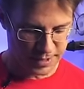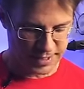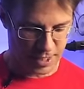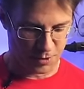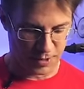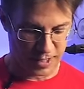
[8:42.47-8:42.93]

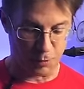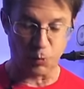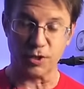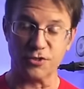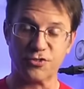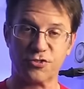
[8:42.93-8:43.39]
Now, it
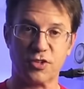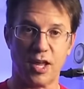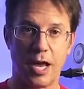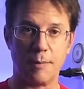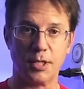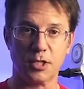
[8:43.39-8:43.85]
will
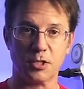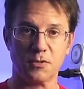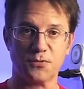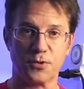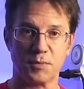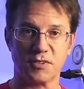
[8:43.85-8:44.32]
slime a
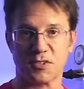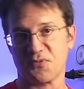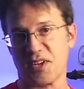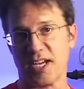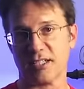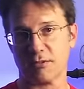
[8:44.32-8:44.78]
little from this
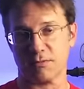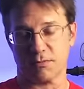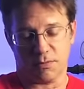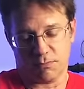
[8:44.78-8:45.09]
effect.